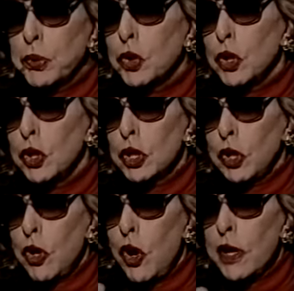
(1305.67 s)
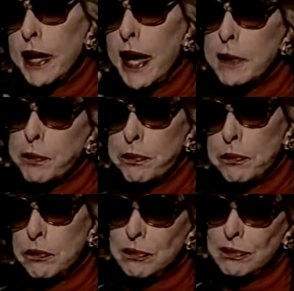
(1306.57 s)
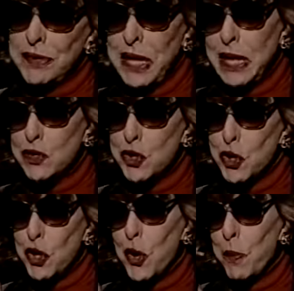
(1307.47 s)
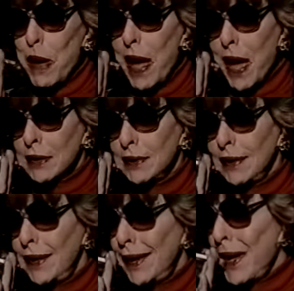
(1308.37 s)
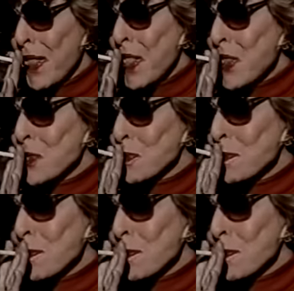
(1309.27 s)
For baby Jane. Poor Claudette injured her back. Ah!